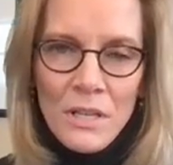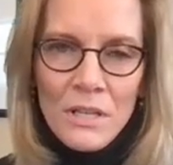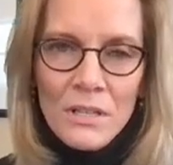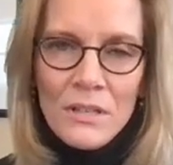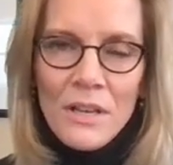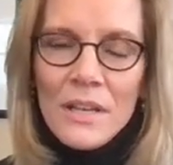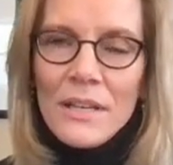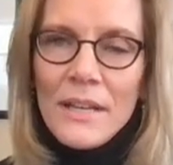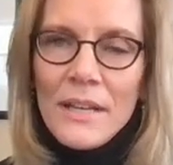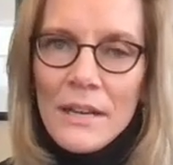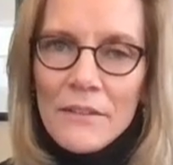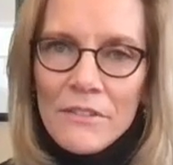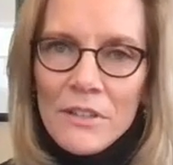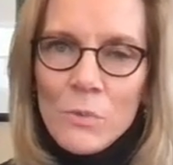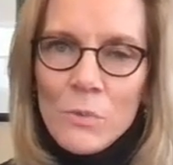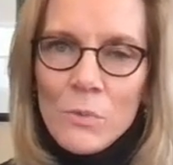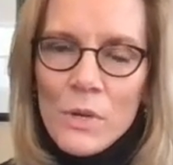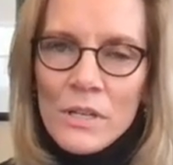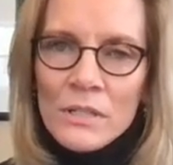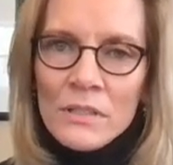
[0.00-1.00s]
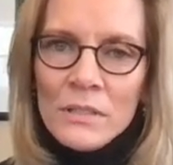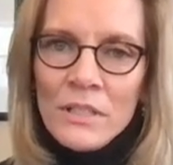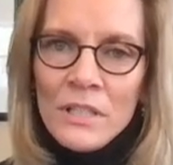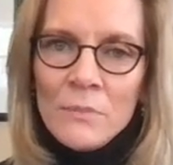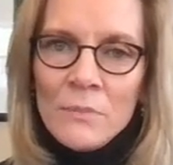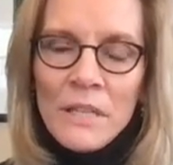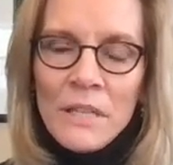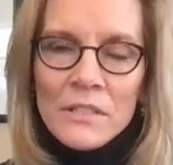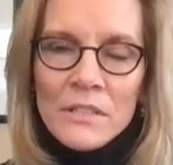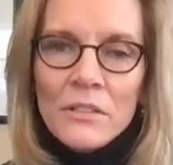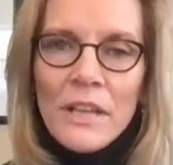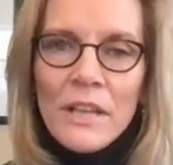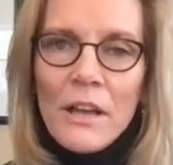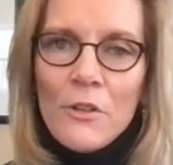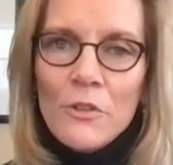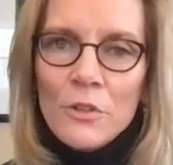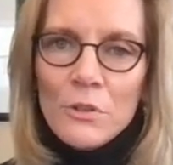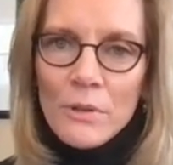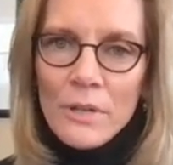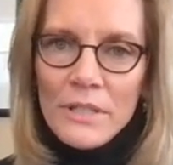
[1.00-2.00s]
Not everyone in mental
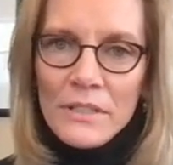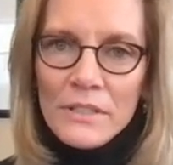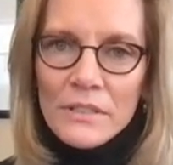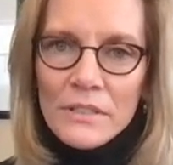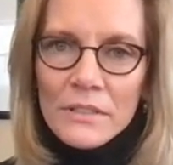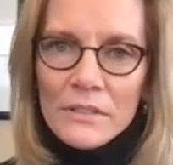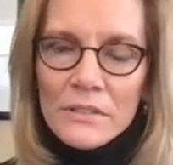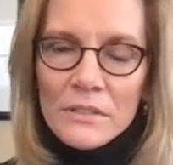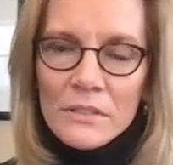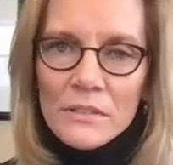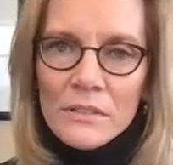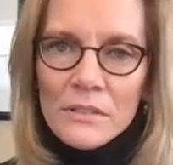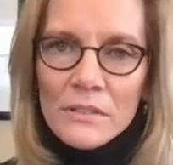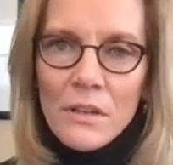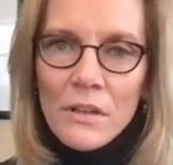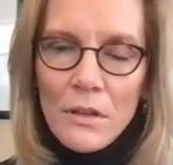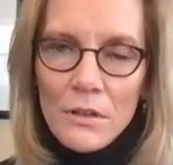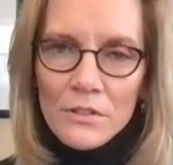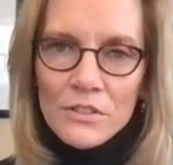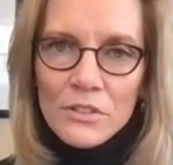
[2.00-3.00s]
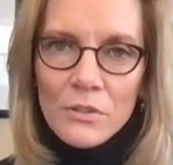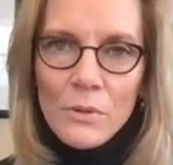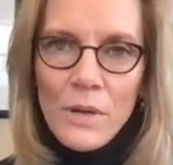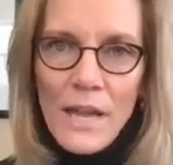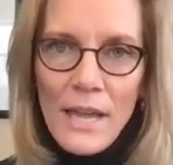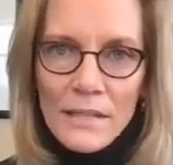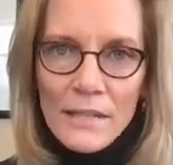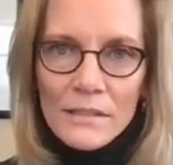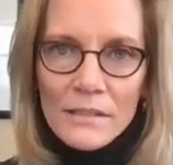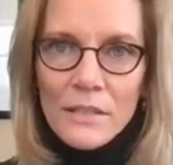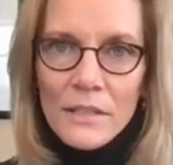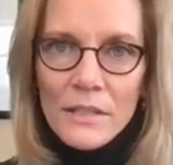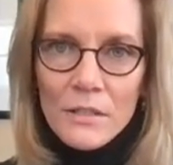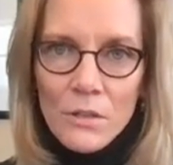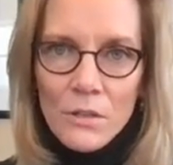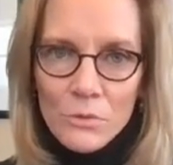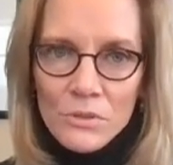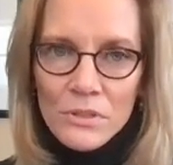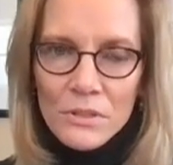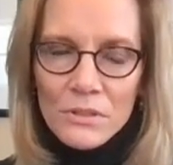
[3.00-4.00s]
health crisis also has
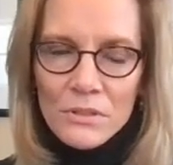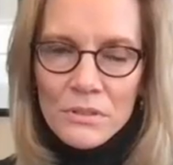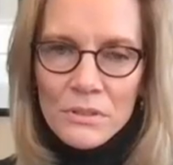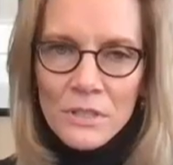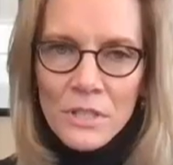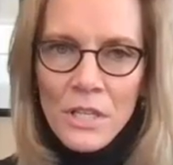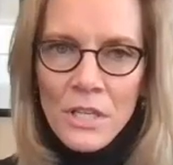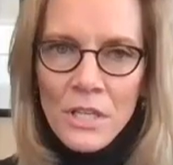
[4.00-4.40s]
psychosis.